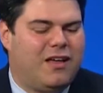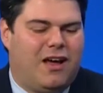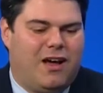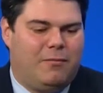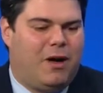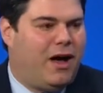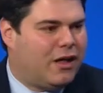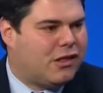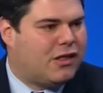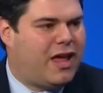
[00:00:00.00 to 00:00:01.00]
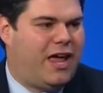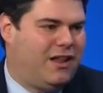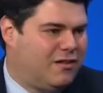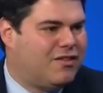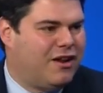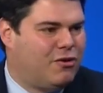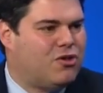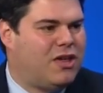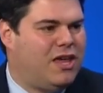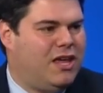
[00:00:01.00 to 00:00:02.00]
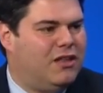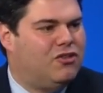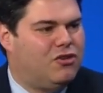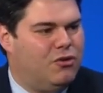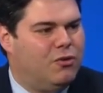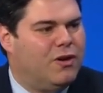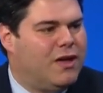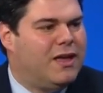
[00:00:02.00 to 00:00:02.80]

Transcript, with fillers: um, us and Senator Shaheen to